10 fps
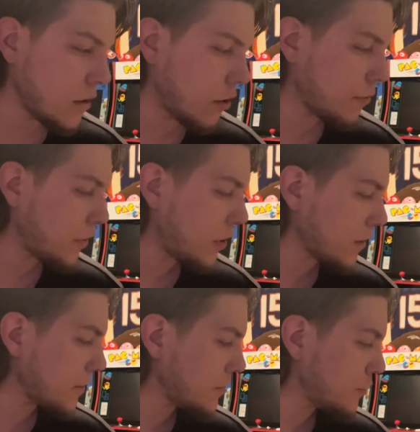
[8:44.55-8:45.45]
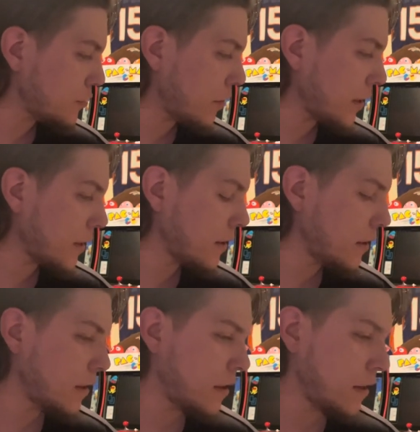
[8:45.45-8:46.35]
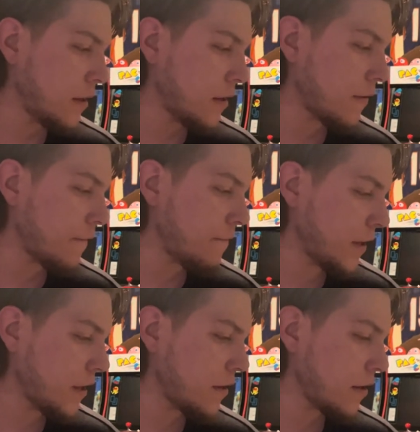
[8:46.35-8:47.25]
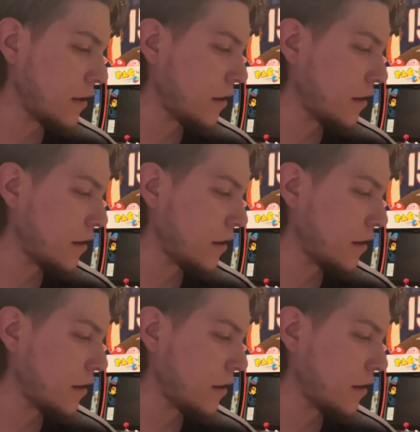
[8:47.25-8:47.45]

hope y'all enjoyed the vid.